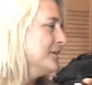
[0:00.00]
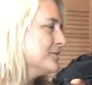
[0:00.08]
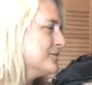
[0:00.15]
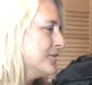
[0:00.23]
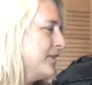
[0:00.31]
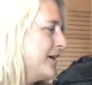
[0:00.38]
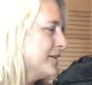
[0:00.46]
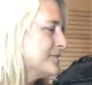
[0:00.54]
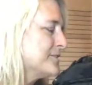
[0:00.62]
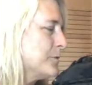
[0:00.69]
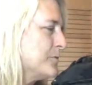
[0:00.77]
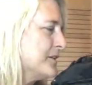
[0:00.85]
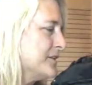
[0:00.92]
So that's
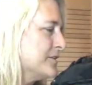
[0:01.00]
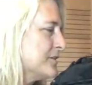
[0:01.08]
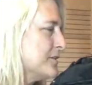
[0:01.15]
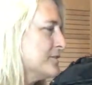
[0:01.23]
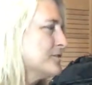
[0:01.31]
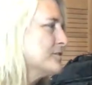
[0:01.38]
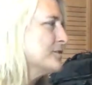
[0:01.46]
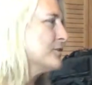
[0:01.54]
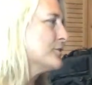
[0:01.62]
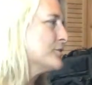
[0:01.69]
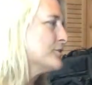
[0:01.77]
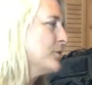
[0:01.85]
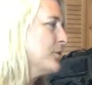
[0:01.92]
something to
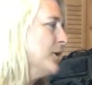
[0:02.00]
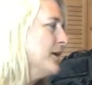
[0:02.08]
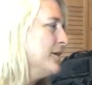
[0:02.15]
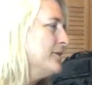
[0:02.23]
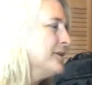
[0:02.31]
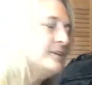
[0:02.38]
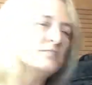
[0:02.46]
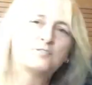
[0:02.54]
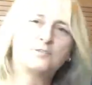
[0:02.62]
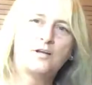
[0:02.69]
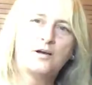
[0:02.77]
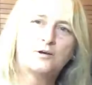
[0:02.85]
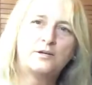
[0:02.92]
consider. So these
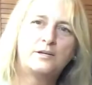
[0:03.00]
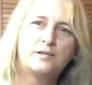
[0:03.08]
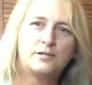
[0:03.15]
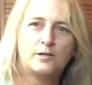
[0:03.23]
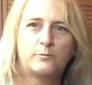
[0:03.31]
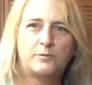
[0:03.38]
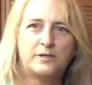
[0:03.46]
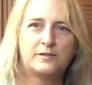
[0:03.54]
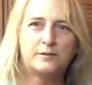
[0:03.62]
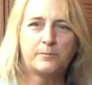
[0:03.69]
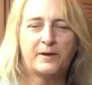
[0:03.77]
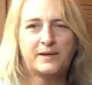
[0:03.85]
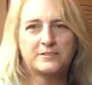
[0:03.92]
are not going to end up being
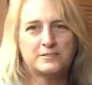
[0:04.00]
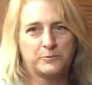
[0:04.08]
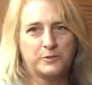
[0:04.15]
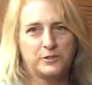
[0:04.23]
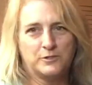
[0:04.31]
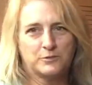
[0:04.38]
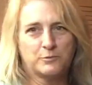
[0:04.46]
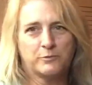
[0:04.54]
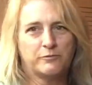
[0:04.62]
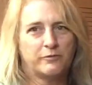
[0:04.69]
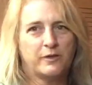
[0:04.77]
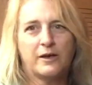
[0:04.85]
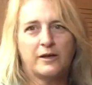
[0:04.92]
the bags that we use when
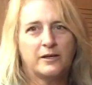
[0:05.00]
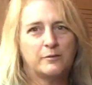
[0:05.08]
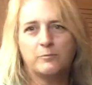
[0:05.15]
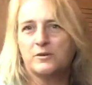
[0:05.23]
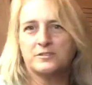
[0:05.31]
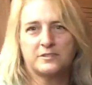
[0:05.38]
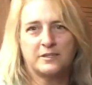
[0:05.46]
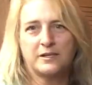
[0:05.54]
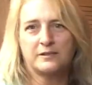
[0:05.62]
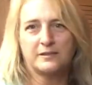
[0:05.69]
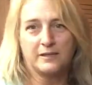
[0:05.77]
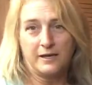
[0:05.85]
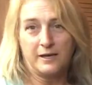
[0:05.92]
flying, most
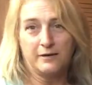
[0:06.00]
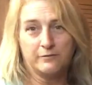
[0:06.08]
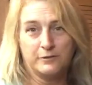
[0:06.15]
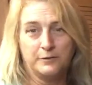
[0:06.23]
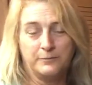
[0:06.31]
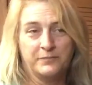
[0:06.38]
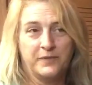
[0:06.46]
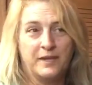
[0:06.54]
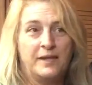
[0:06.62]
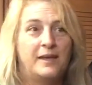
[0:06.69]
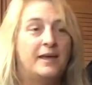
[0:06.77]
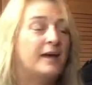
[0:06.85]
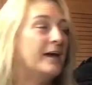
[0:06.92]
likely ever.
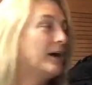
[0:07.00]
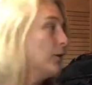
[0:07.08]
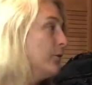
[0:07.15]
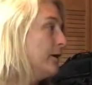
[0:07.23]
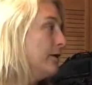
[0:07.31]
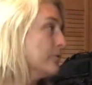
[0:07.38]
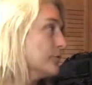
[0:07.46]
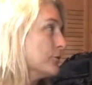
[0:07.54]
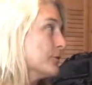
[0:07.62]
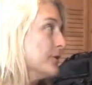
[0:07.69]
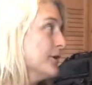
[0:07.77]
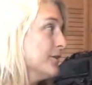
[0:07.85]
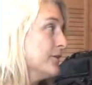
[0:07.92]

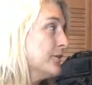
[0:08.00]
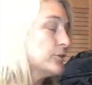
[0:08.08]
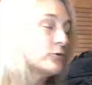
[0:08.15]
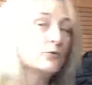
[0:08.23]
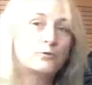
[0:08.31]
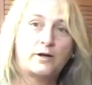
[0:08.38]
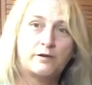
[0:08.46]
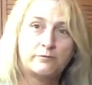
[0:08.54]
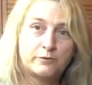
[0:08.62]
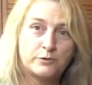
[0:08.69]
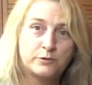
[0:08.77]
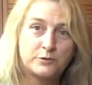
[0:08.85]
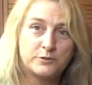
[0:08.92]
However, they're great
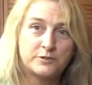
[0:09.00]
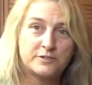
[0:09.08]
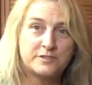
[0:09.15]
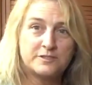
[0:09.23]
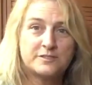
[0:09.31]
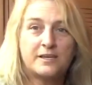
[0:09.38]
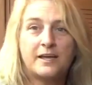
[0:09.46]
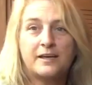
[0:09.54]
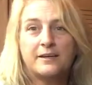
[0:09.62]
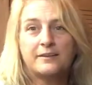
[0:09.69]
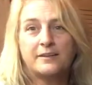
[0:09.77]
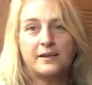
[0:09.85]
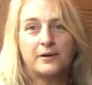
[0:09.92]
for cruises
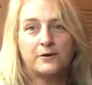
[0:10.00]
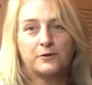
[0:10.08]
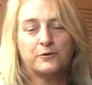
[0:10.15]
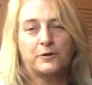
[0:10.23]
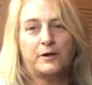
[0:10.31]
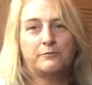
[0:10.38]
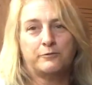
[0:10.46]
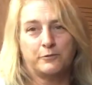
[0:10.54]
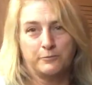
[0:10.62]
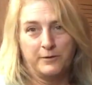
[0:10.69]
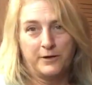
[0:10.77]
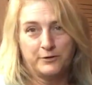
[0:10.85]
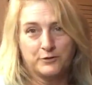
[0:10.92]
and they are great for
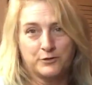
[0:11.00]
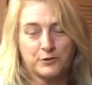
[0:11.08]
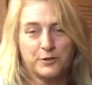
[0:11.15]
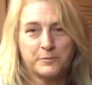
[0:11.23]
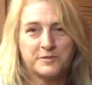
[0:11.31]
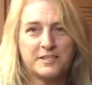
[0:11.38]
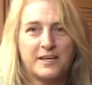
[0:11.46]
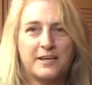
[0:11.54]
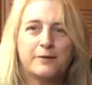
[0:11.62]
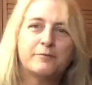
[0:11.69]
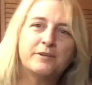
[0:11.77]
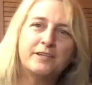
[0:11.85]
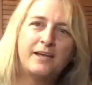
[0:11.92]
road trips. And
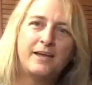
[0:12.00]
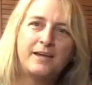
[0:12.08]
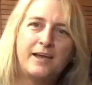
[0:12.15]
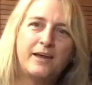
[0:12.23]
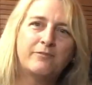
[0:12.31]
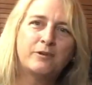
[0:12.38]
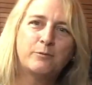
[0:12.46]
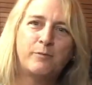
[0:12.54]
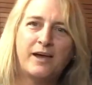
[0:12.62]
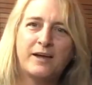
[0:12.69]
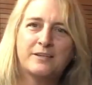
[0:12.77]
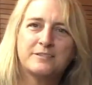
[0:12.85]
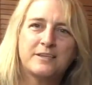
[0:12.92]
I really hate having
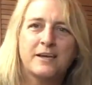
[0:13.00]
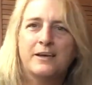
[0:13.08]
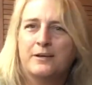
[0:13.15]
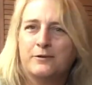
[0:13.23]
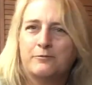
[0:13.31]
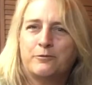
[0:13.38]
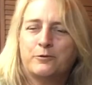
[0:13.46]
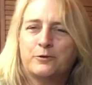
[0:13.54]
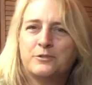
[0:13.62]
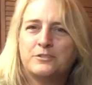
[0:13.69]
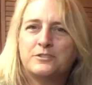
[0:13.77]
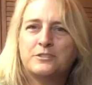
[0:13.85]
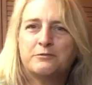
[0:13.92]
bags
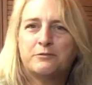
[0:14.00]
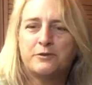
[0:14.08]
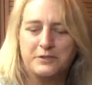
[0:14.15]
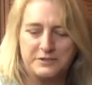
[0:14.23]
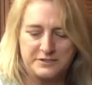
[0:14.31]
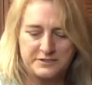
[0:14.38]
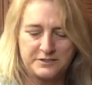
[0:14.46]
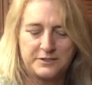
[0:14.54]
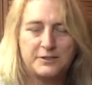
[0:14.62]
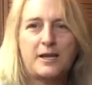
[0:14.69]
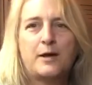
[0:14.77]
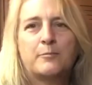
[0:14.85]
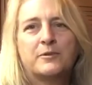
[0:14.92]
for different
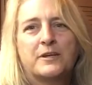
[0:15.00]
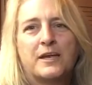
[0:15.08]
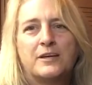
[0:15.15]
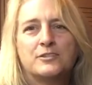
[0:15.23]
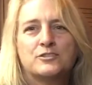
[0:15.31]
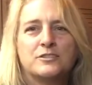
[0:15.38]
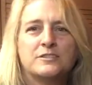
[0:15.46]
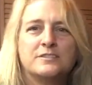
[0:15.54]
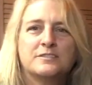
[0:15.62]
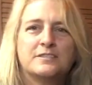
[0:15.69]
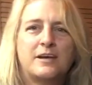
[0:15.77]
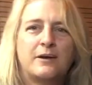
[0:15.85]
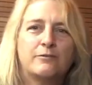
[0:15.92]

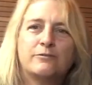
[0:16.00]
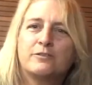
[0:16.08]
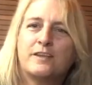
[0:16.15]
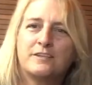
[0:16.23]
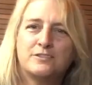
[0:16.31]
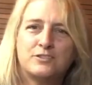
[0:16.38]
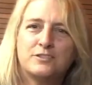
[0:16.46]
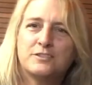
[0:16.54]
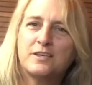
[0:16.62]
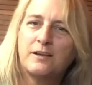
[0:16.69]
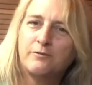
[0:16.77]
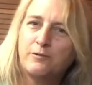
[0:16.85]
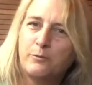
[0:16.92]
applications. However, that's just
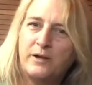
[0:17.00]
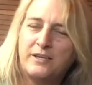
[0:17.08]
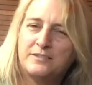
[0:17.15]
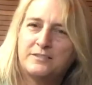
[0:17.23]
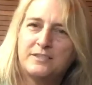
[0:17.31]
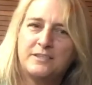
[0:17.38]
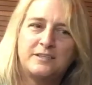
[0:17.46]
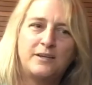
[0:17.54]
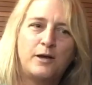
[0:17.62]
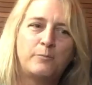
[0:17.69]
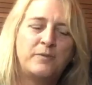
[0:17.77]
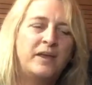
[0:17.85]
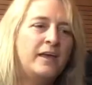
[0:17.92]
kind of the way it's ended
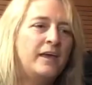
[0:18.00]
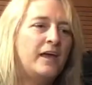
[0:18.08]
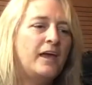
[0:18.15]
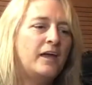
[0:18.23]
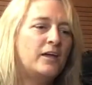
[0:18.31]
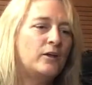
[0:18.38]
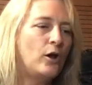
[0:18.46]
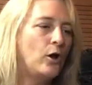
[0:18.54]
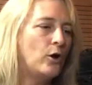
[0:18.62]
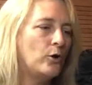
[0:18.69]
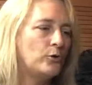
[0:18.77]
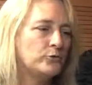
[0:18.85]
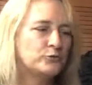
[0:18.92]
up. And
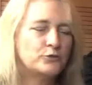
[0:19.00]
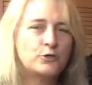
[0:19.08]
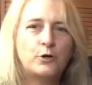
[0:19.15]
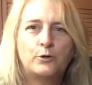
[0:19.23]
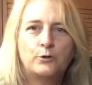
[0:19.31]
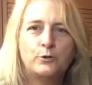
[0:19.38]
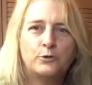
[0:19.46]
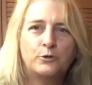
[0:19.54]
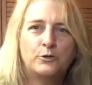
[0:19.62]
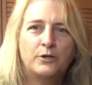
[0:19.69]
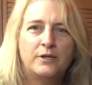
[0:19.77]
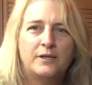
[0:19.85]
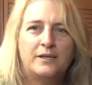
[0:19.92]
all
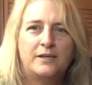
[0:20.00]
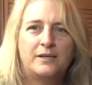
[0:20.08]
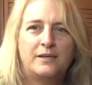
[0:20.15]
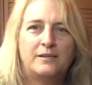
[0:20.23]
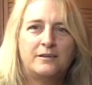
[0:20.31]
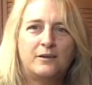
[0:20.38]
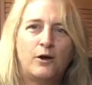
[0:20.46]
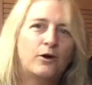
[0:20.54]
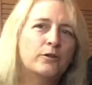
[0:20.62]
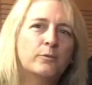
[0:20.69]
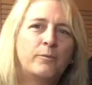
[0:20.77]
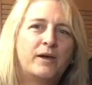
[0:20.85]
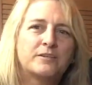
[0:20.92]
total, in
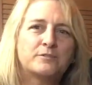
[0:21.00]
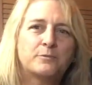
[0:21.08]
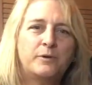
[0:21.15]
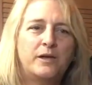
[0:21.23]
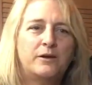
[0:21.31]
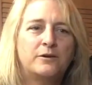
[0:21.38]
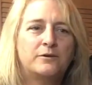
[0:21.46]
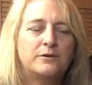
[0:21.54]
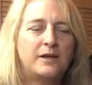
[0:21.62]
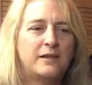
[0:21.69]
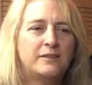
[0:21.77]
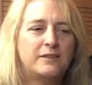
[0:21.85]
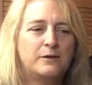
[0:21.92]
all the bags we
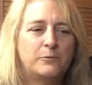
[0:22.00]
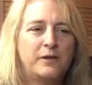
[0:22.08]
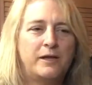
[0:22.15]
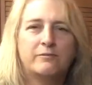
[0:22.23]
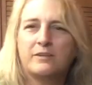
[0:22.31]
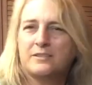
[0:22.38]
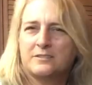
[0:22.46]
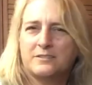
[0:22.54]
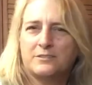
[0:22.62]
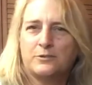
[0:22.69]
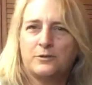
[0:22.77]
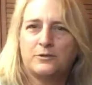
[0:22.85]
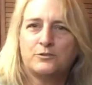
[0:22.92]
own, I think we have less
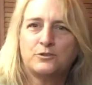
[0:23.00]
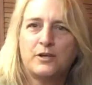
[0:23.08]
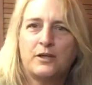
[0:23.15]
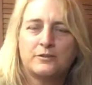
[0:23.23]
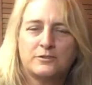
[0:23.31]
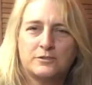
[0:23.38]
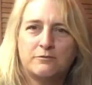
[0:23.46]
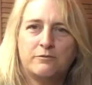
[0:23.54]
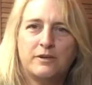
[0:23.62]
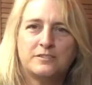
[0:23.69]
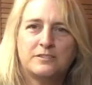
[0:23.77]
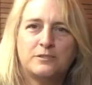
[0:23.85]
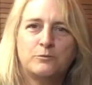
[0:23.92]
than $200
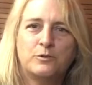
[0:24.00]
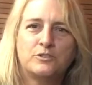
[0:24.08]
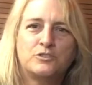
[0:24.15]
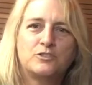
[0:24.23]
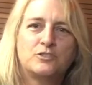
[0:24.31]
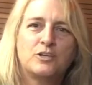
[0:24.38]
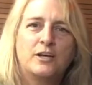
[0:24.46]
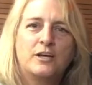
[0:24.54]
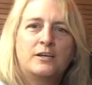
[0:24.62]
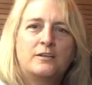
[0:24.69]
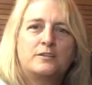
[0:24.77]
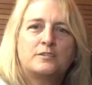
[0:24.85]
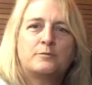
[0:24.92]
invested, which
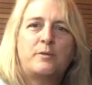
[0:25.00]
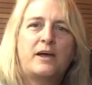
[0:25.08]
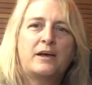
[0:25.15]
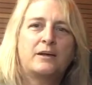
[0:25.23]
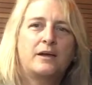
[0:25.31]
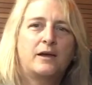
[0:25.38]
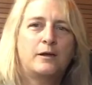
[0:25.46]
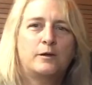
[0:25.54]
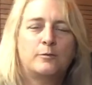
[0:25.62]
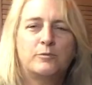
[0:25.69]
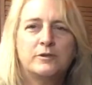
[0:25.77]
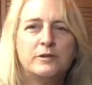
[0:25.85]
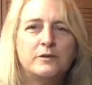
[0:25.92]
this bag,
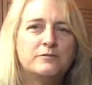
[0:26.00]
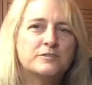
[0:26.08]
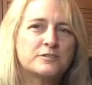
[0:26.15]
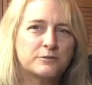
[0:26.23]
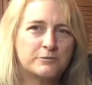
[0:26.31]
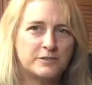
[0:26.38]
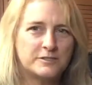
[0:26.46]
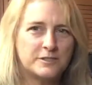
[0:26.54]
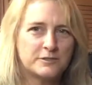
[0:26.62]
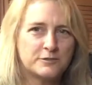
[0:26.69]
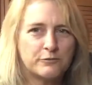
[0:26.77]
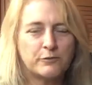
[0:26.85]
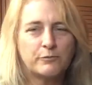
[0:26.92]
I believe, still
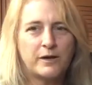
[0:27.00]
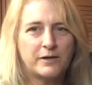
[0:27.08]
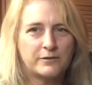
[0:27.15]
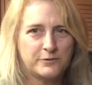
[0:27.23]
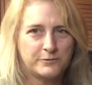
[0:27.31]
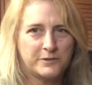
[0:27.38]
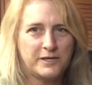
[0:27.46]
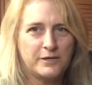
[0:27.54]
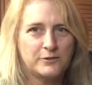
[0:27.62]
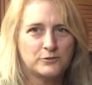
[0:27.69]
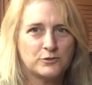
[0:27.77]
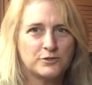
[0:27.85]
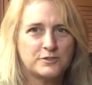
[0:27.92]
retails for around
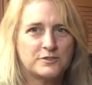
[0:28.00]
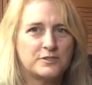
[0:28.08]
$300.